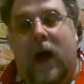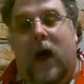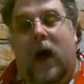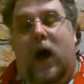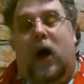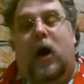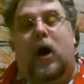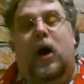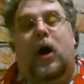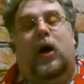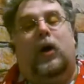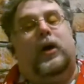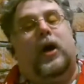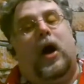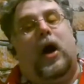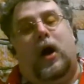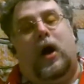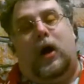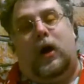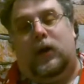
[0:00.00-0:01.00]
Oh,
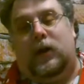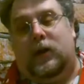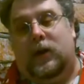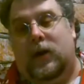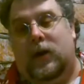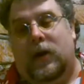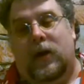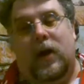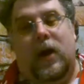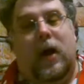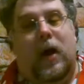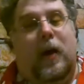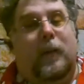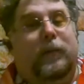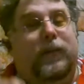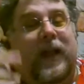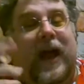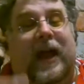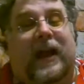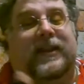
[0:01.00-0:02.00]
God.
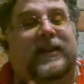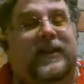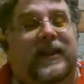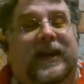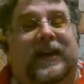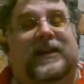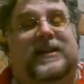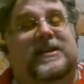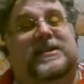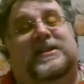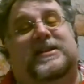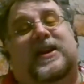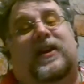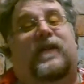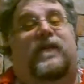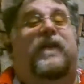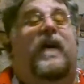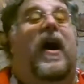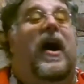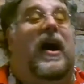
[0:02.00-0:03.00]
Bladed Thesis
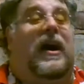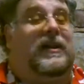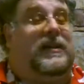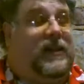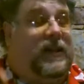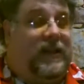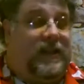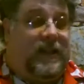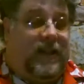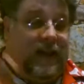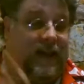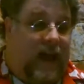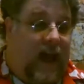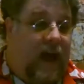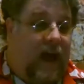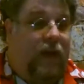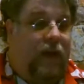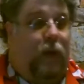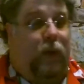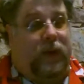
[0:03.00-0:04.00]
and Foxy
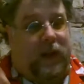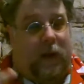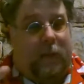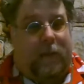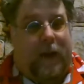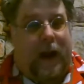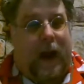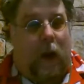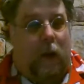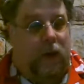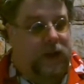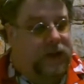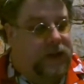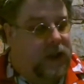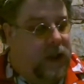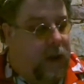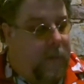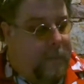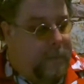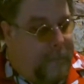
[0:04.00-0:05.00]
together with their powers
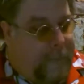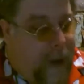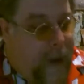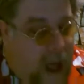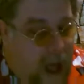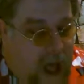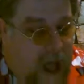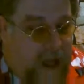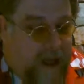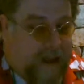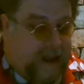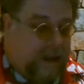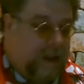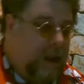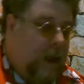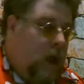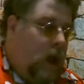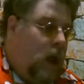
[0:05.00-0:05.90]
combined.